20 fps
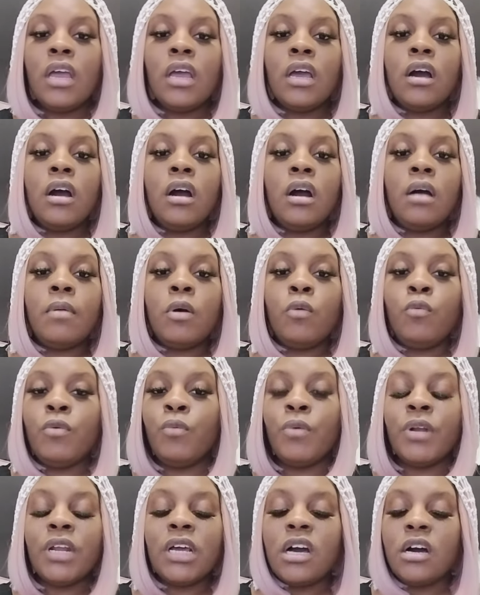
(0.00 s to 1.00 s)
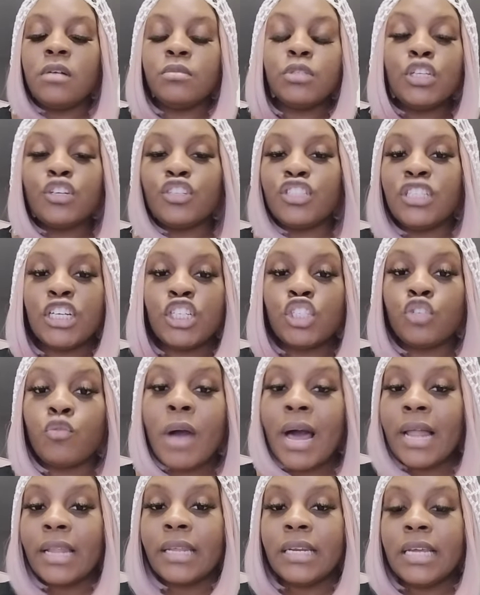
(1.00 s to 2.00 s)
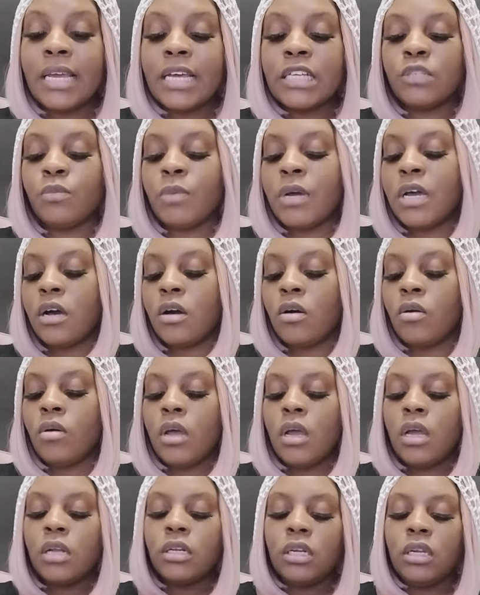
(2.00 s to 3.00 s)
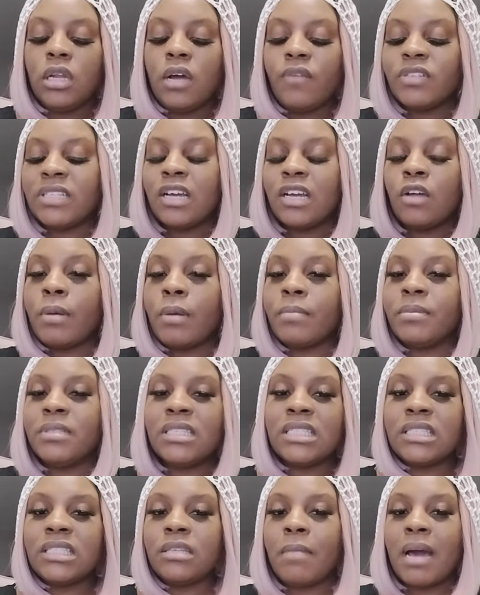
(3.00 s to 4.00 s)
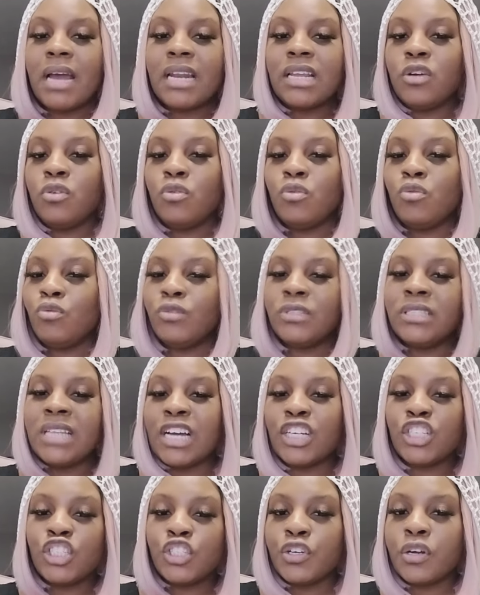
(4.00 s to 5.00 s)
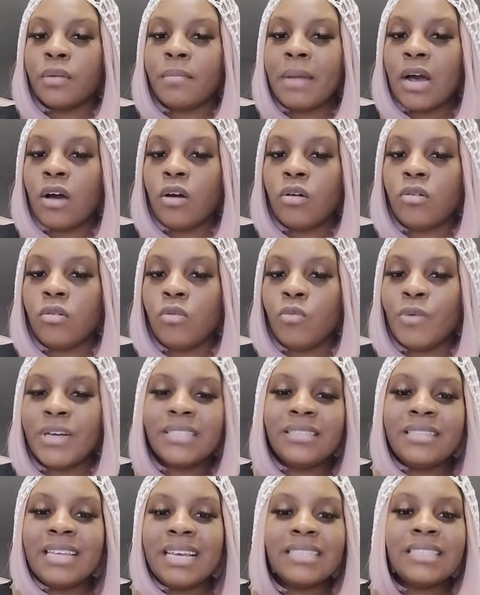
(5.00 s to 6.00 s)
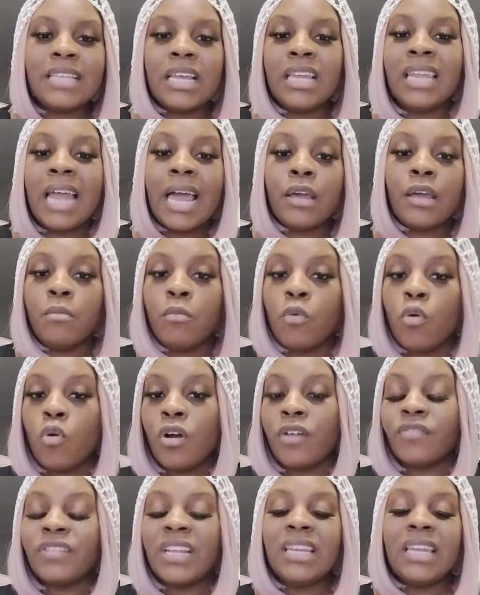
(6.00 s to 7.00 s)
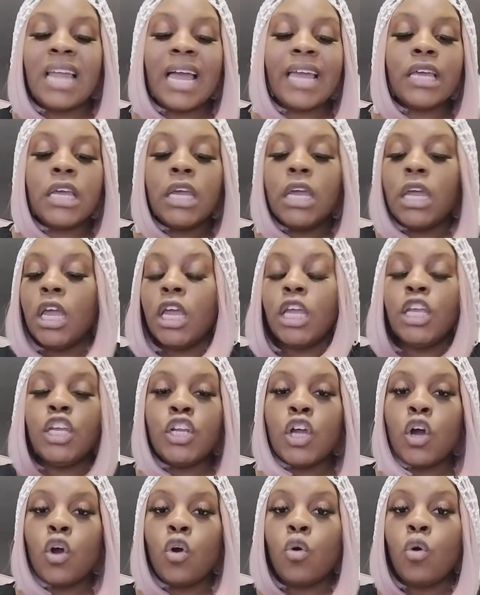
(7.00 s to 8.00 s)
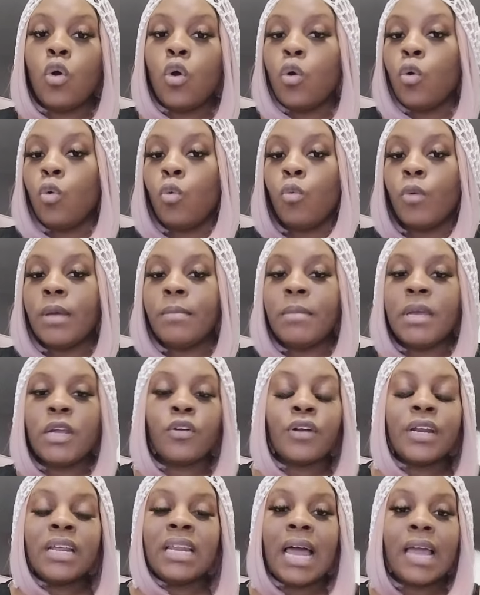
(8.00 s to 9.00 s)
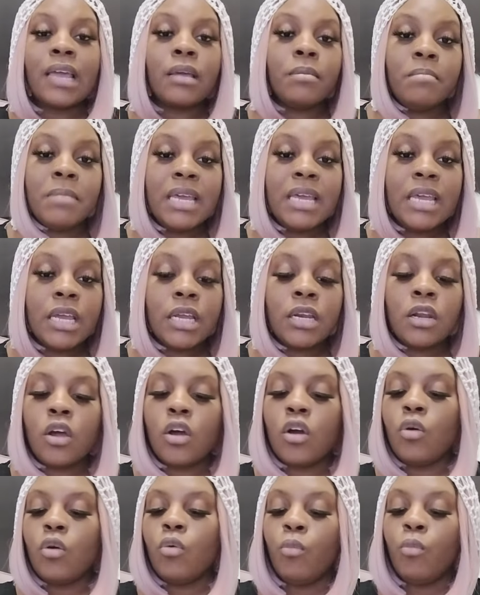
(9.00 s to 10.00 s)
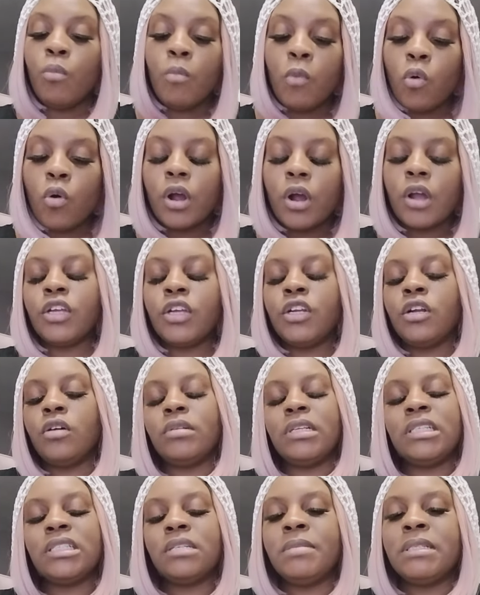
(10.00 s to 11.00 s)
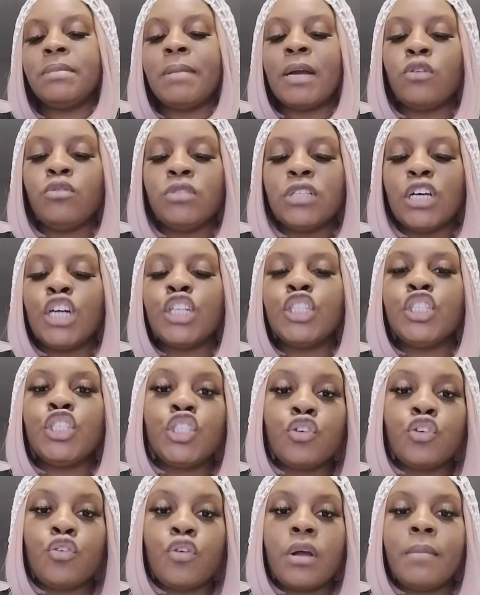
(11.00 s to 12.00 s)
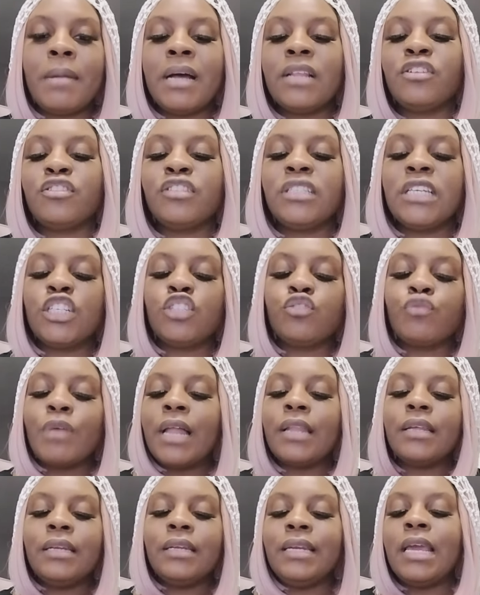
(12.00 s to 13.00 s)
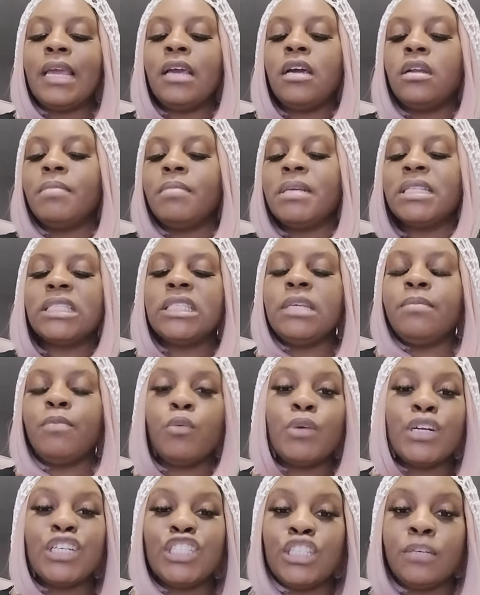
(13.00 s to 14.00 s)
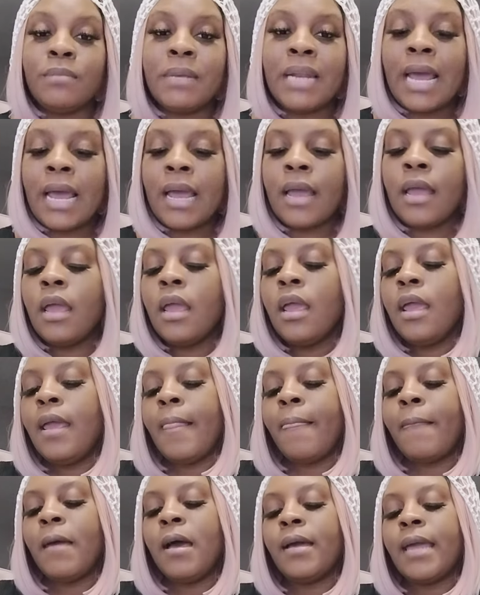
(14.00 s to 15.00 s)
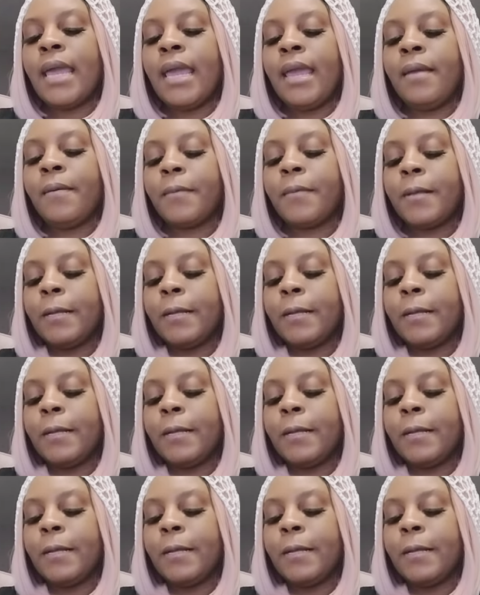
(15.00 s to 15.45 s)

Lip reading: when it comes to their sexuality as well. The Lovers, that could represent somebody who's not sure about what sex they like more, if they like, you know, women or they like men more. You know, this could be somebody who's unsure about their sexuality. They could have been sleeping with a Gemini, okay?